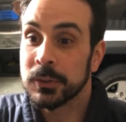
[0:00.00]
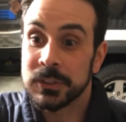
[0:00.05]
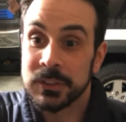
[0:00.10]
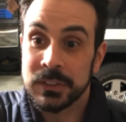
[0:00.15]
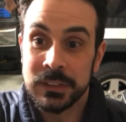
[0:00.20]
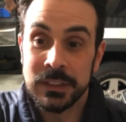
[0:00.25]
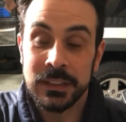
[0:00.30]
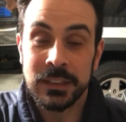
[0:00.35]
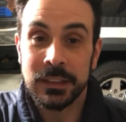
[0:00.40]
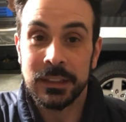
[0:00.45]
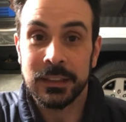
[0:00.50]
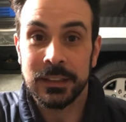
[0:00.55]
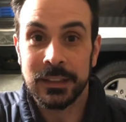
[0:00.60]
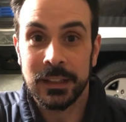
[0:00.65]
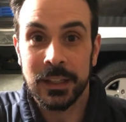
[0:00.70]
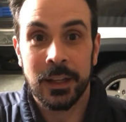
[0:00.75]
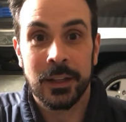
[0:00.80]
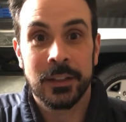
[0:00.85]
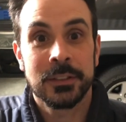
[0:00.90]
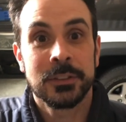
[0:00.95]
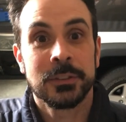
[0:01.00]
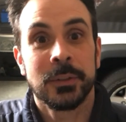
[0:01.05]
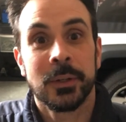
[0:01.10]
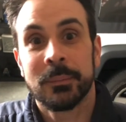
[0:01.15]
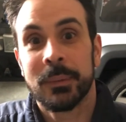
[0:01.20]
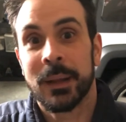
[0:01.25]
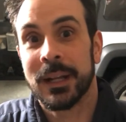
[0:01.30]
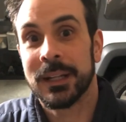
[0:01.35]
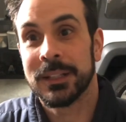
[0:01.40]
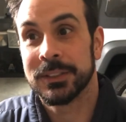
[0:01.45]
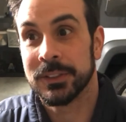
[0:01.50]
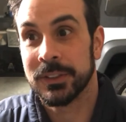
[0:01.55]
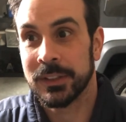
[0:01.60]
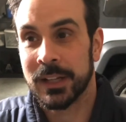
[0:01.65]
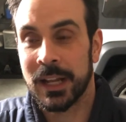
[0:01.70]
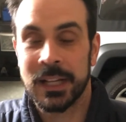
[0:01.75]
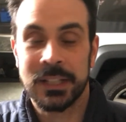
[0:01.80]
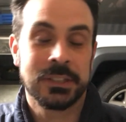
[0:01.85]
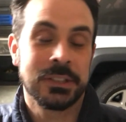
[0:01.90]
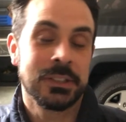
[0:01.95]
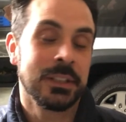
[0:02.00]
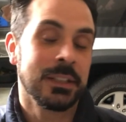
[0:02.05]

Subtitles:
see a Scrum Master in action.